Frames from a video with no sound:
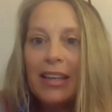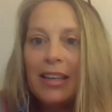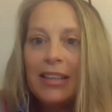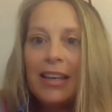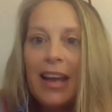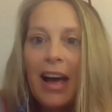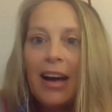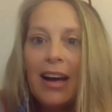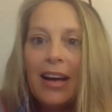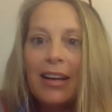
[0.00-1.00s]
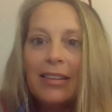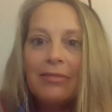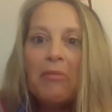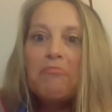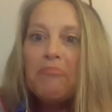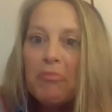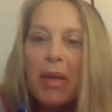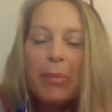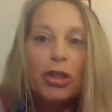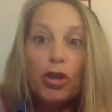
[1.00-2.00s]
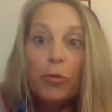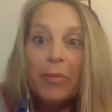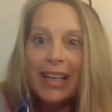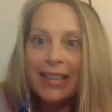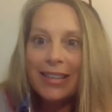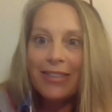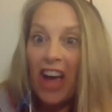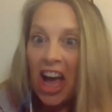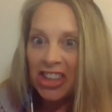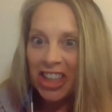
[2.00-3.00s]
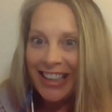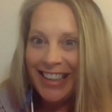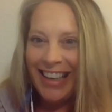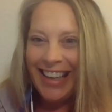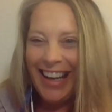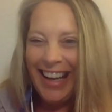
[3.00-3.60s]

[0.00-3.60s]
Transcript: in maybe a 2-minute fashion.